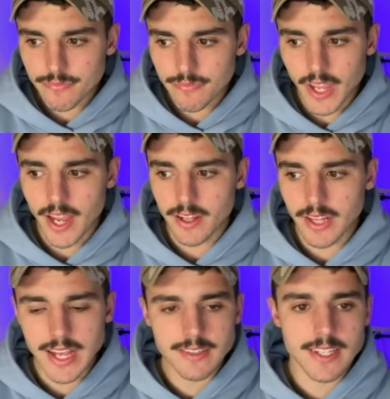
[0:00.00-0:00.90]
yeah,
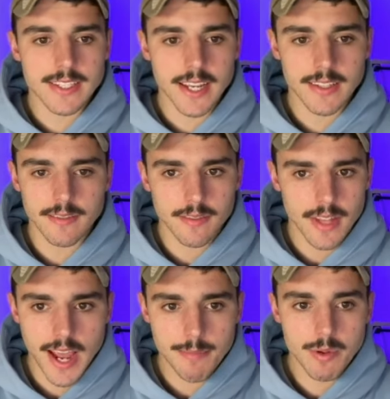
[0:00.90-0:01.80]
as I said,
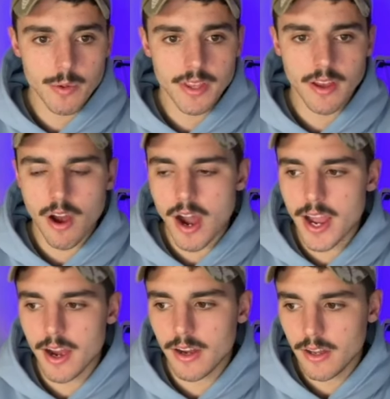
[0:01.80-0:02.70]
happy with the
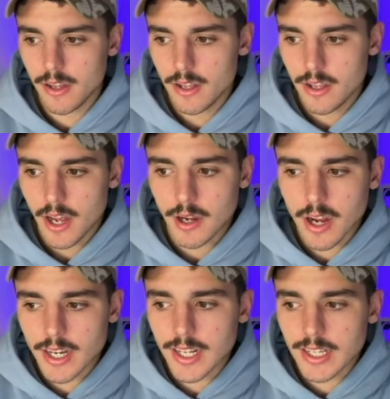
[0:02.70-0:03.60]
hire. I'm
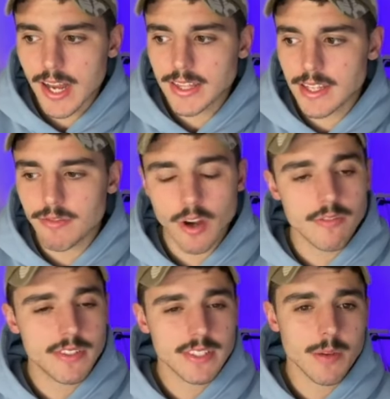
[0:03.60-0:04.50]
kind of glad they've
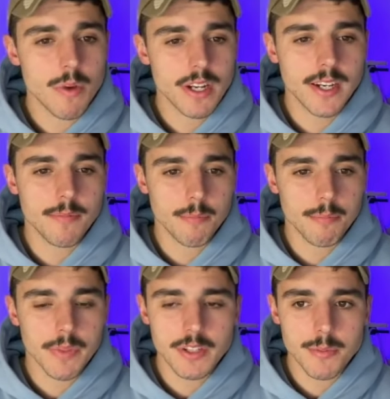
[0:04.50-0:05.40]
gone for someone in a
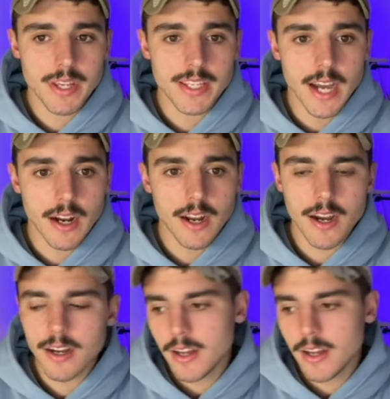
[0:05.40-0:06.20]
he's a bit younger.